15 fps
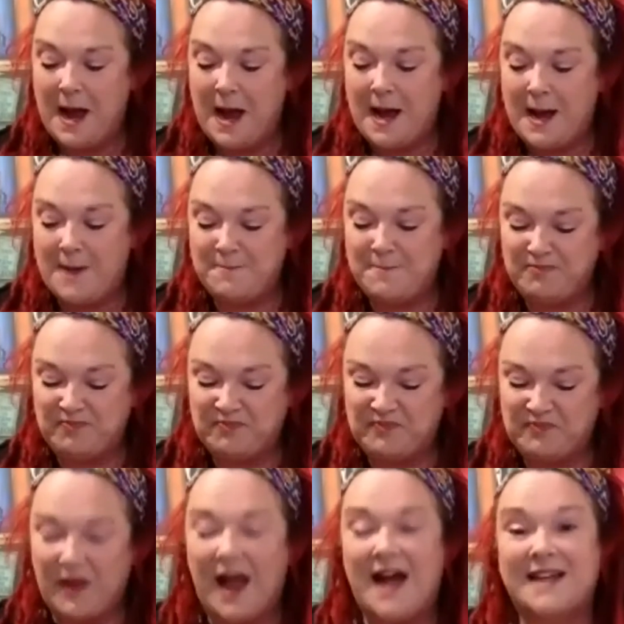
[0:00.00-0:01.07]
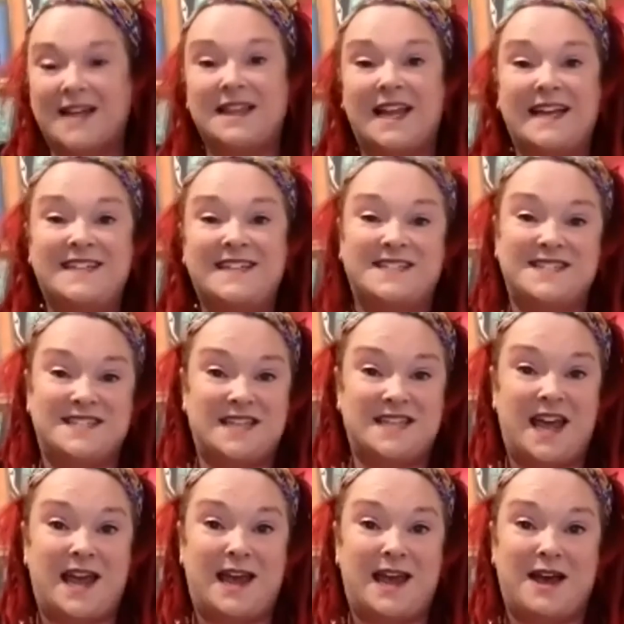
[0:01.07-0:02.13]
I'd like to
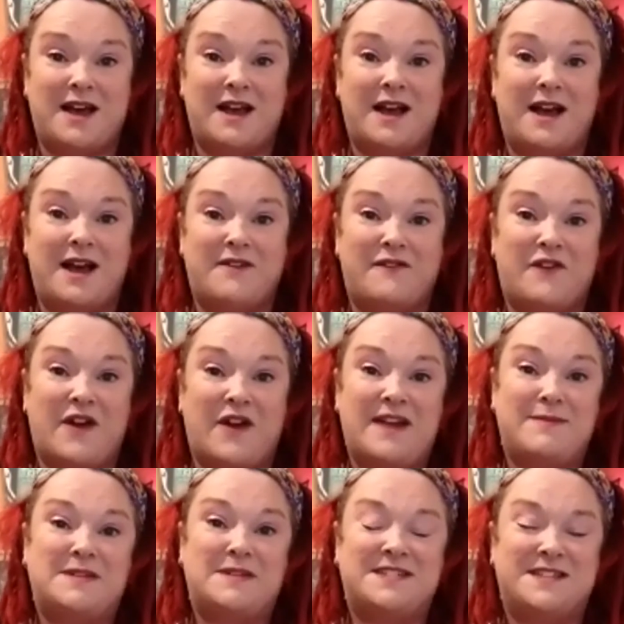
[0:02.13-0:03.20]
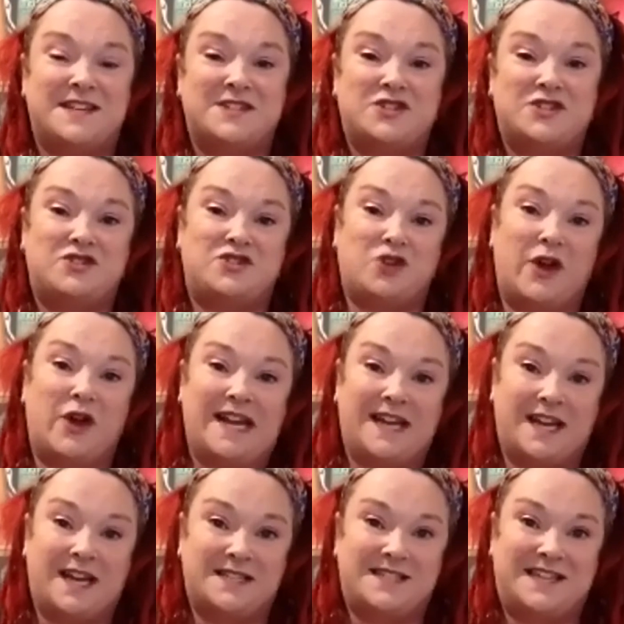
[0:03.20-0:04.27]
say for anybody that's
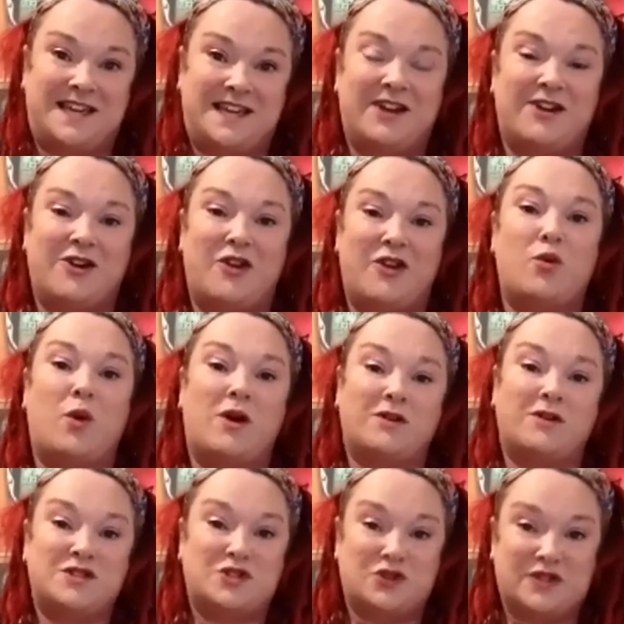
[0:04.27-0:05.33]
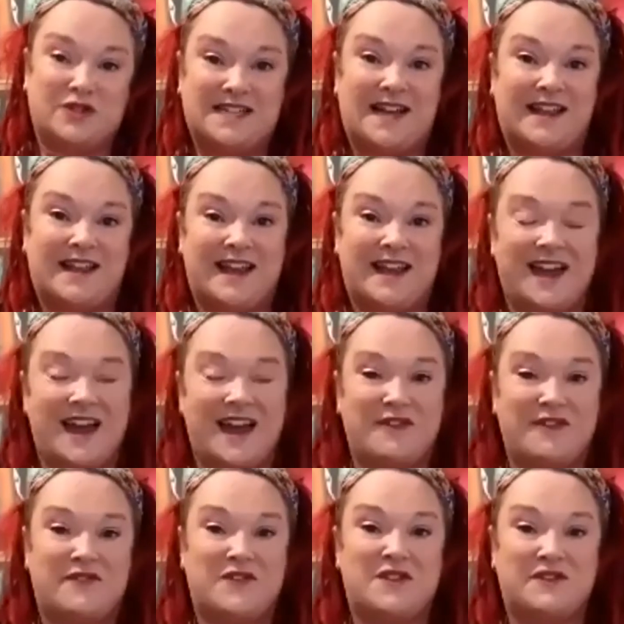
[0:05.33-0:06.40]
joining us here on the World Storytelling Cafe
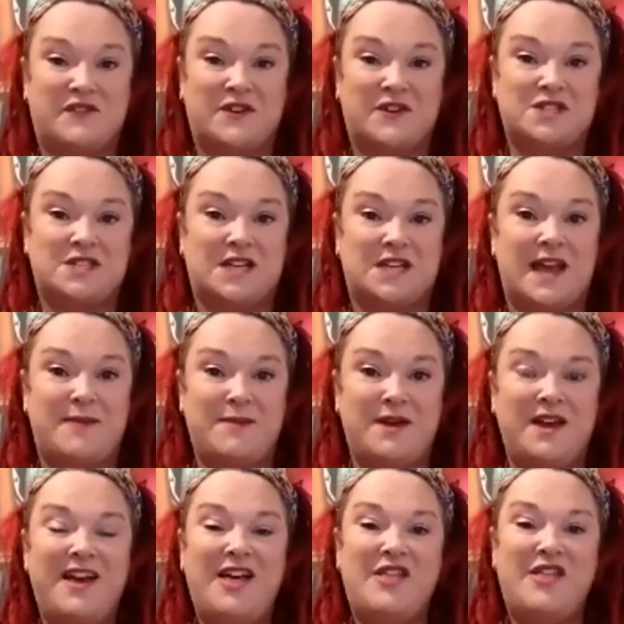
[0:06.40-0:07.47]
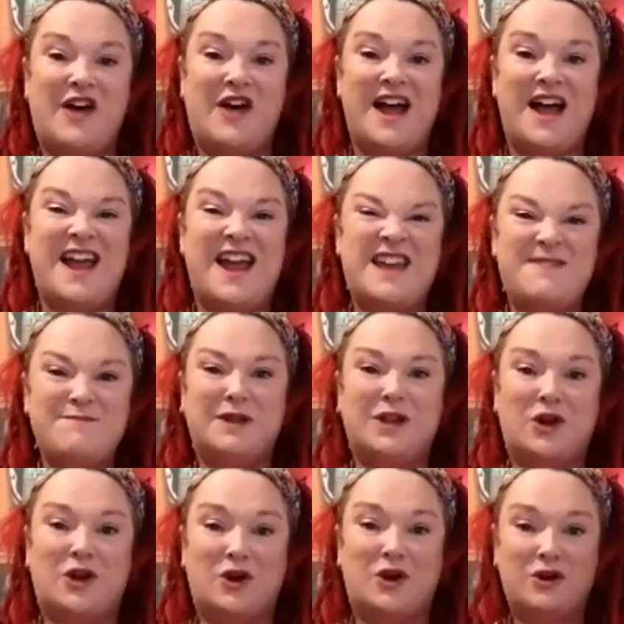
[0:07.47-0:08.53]
for the first time, that in
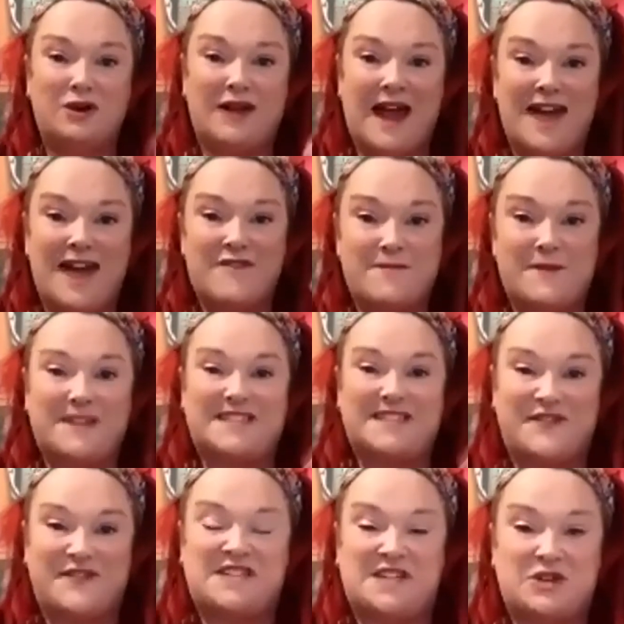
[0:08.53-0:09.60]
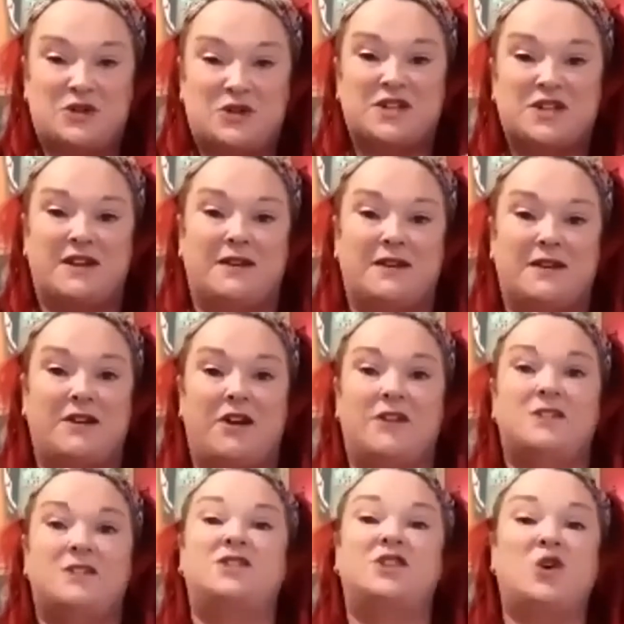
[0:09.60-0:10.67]
below everybody's videos, and I encourage
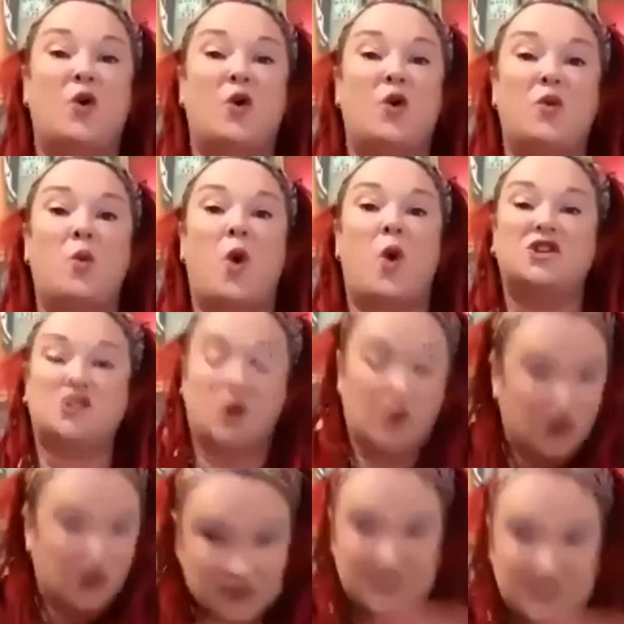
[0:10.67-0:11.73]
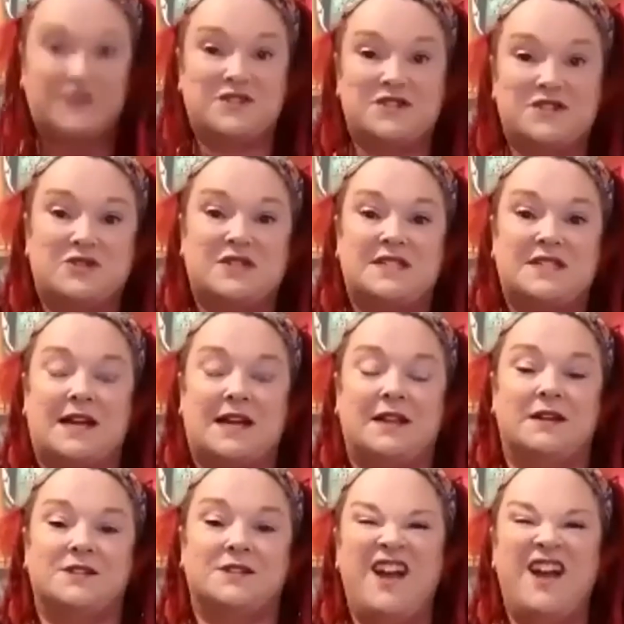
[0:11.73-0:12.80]
you to go and watch all the different
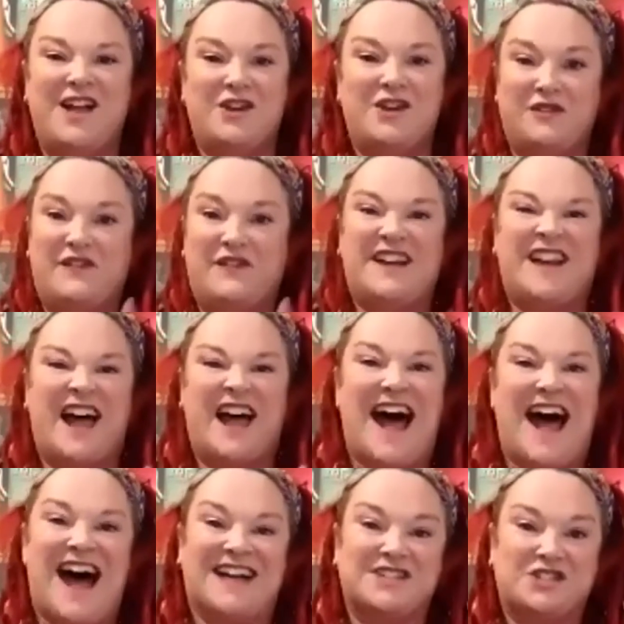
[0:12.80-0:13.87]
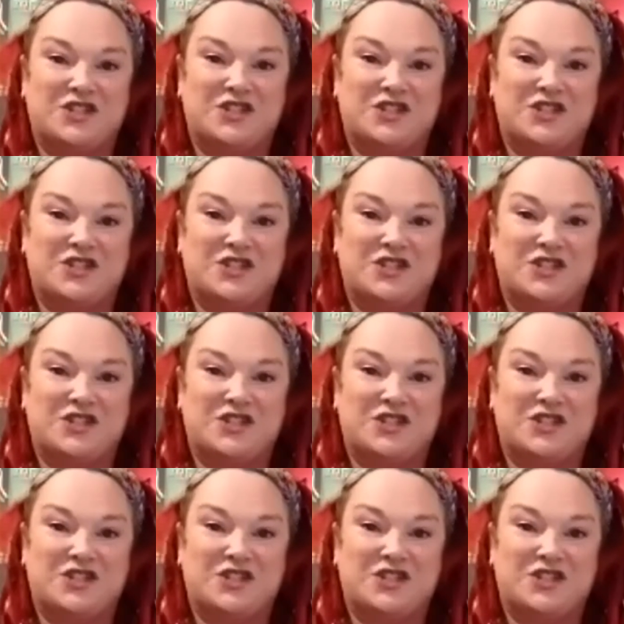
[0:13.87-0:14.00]
storytellers, you'll find a hat,